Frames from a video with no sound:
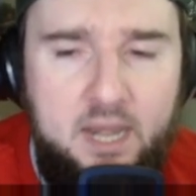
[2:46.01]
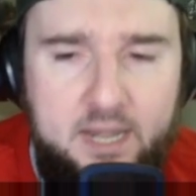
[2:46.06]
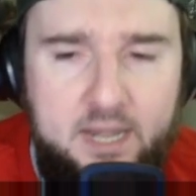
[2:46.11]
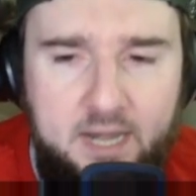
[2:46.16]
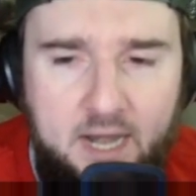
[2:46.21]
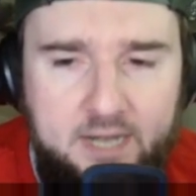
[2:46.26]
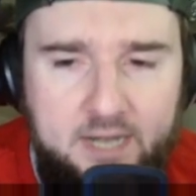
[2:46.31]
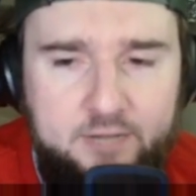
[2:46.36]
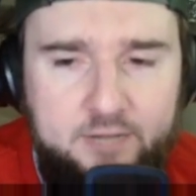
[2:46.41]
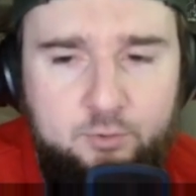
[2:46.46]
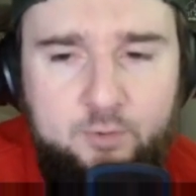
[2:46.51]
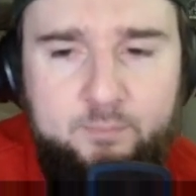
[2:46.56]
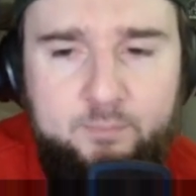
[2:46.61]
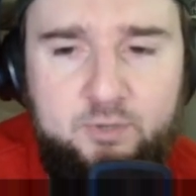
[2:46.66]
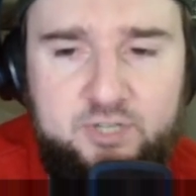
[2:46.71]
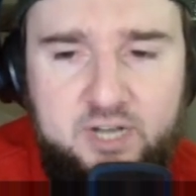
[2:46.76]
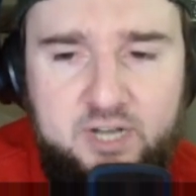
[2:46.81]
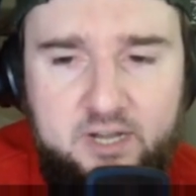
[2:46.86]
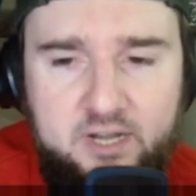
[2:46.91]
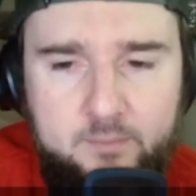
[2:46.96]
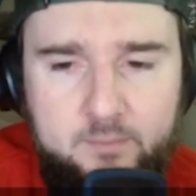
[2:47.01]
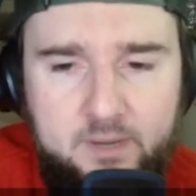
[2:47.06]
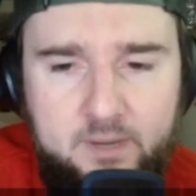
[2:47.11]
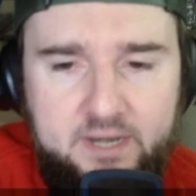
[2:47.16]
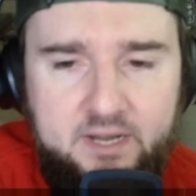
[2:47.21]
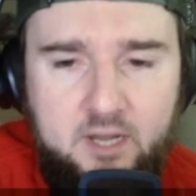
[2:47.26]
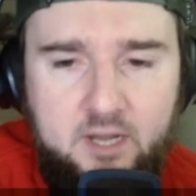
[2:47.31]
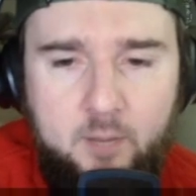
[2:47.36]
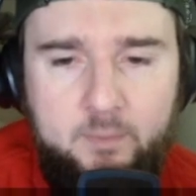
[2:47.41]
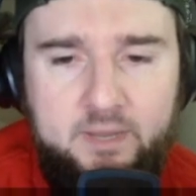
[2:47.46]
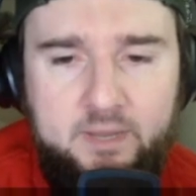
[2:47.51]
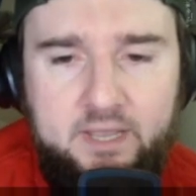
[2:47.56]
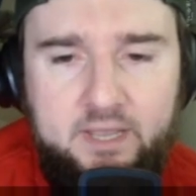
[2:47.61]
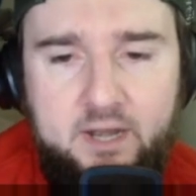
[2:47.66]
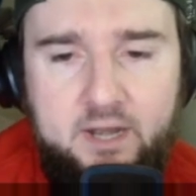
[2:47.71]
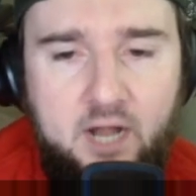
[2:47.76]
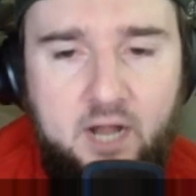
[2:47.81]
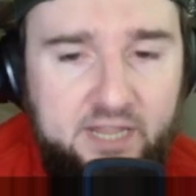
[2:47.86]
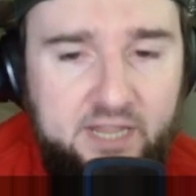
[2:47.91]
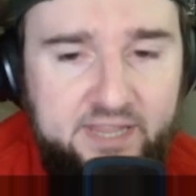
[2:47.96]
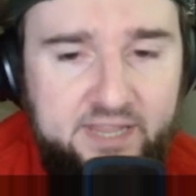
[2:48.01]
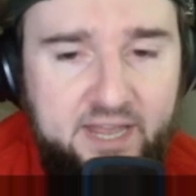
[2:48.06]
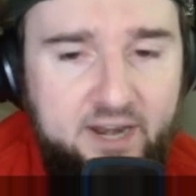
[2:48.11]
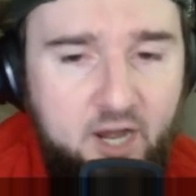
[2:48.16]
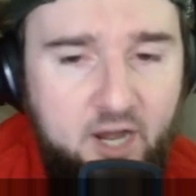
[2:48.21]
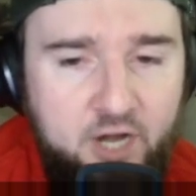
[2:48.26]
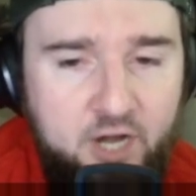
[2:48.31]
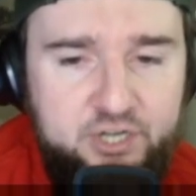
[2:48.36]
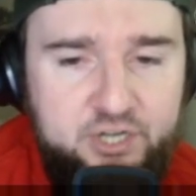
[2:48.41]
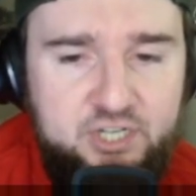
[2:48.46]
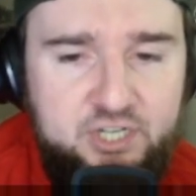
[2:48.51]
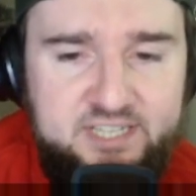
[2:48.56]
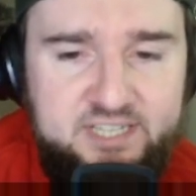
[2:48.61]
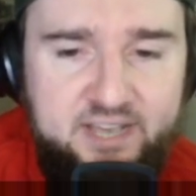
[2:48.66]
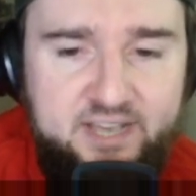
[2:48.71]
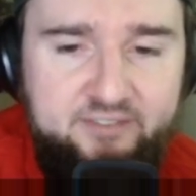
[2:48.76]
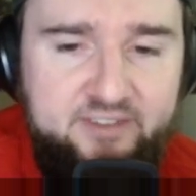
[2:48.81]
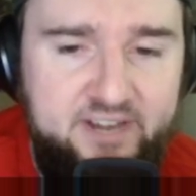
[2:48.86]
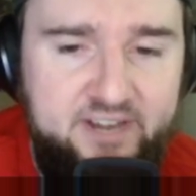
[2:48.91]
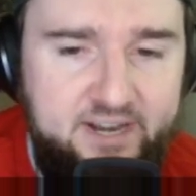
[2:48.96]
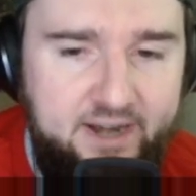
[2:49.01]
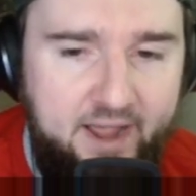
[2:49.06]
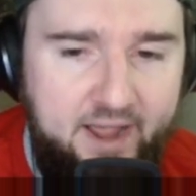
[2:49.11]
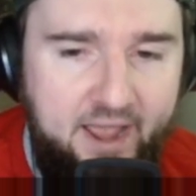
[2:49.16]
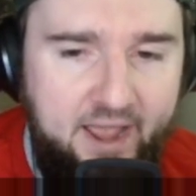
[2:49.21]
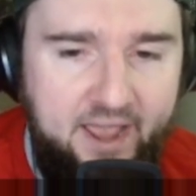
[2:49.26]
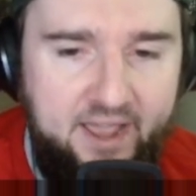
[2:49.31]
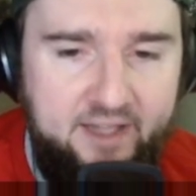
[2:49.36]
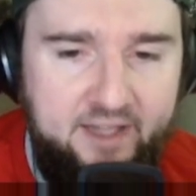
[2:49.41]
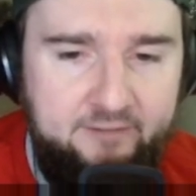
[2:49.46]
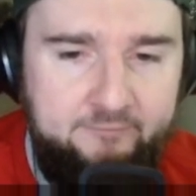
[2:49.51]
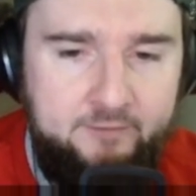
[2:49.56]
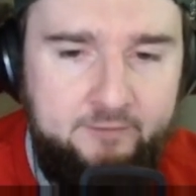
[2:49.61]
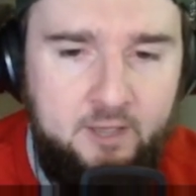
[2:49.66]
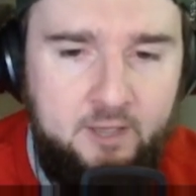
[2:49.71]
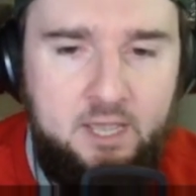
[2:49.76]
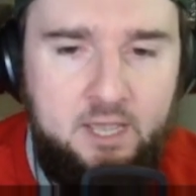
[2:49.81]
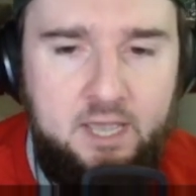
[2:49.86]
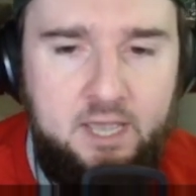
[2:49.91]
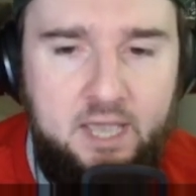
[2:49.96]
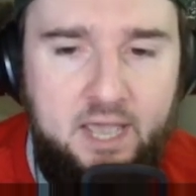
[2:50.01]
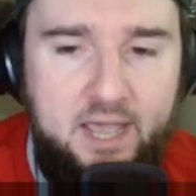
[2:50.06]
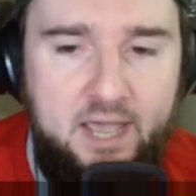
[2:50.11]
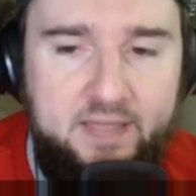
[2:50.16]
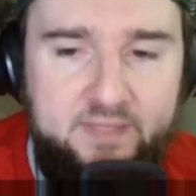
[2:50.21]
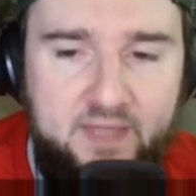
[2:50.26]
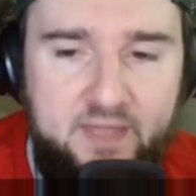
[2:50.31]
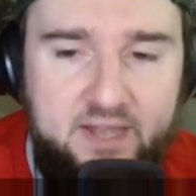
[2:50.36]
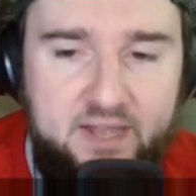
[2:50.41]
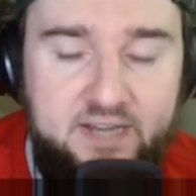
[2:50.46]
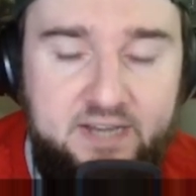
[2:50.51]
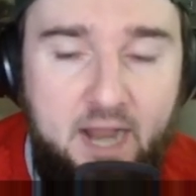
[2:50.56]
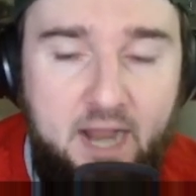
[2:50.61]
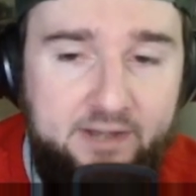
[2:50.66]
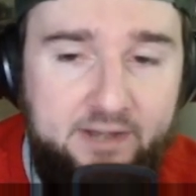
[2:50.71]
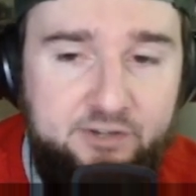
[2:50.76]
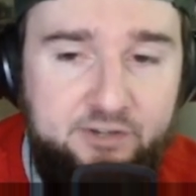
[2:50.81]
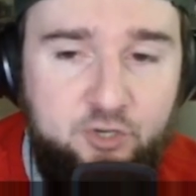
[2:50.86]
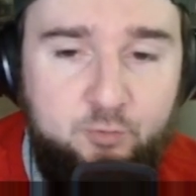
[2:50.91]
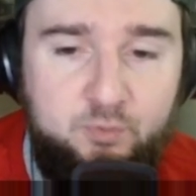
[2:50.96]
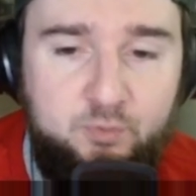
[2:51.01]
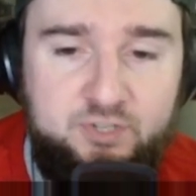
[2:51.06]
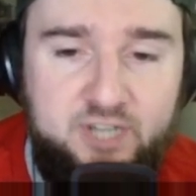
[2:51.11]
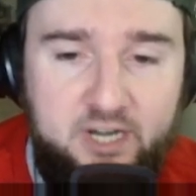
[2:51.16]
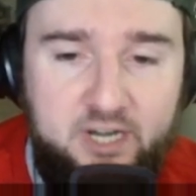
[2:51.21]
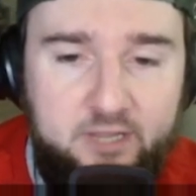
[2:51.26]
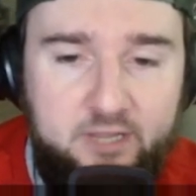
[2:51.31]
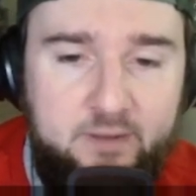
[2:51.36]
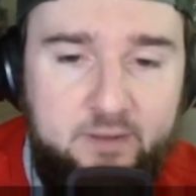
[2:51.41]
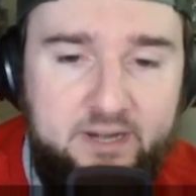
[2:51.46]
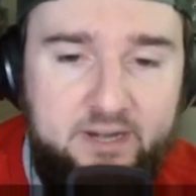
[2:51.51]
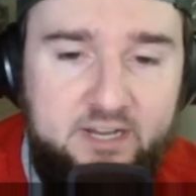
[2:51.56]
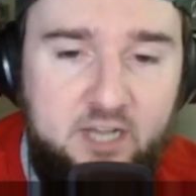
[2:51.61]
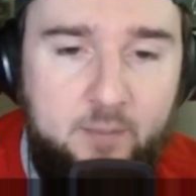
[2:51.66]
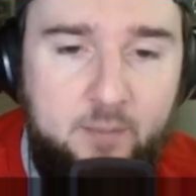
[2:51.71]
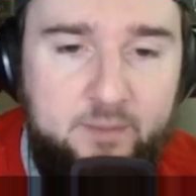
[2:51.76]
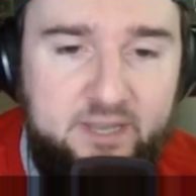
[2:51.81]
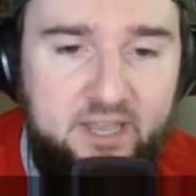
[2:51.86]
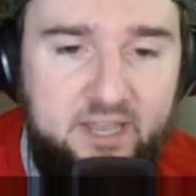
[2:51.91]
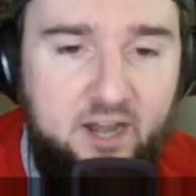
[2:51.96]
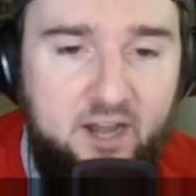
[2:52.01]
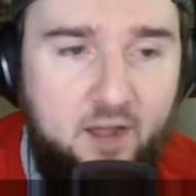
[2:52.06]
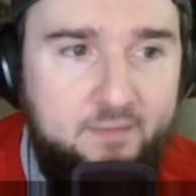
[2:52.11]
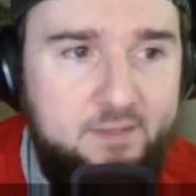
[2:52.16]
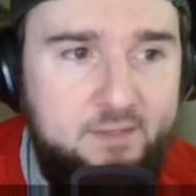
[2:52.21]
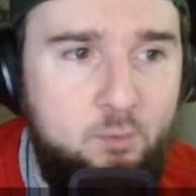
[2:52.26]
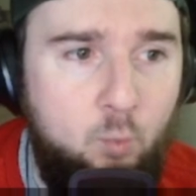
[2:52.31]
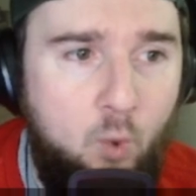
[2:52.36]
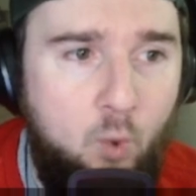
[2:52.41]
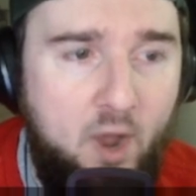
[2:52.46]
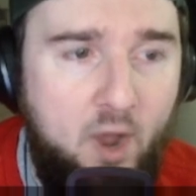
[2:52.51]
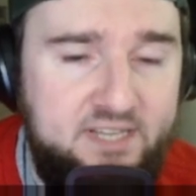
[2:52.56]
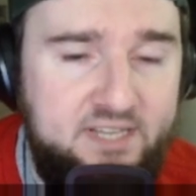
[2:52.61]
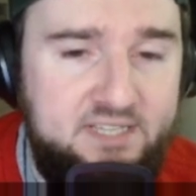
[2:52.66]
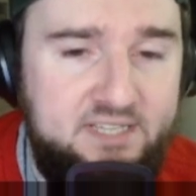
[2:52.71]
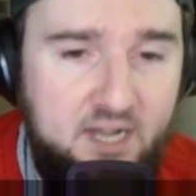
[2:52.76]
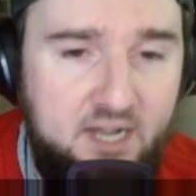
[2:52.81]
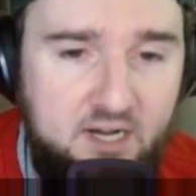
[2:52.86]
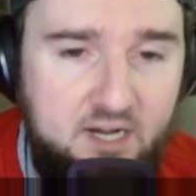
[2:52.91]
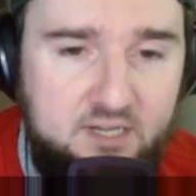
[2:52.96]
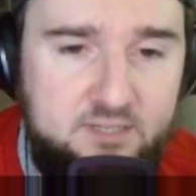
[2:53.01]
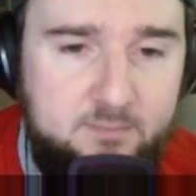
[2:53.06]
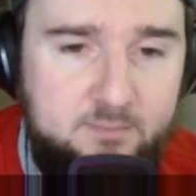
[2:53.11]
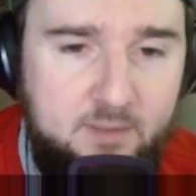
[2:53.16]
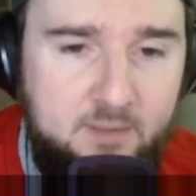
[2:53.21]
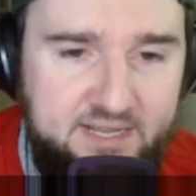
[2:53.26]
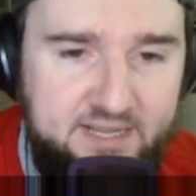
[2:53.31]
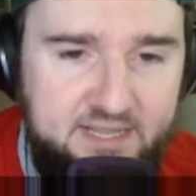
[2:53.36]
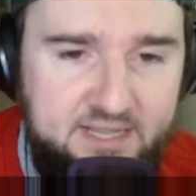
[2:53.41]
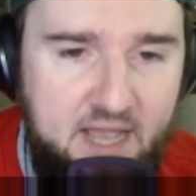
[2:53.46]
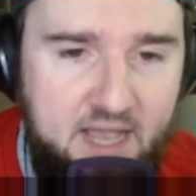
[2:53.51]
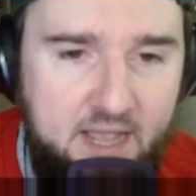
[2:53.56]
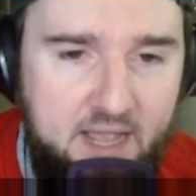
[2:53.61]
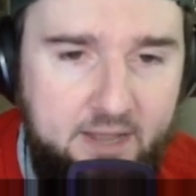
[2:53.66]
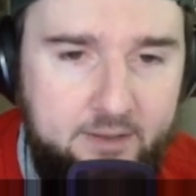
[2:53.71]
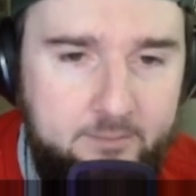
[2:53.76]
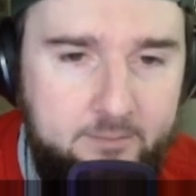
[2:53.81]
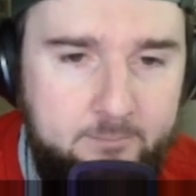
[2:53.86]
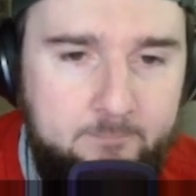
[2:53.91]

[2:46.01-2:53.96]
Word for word: 93% of the money coming in on that under seven and a half, and then 92% of the money coming in on the White Sox money line.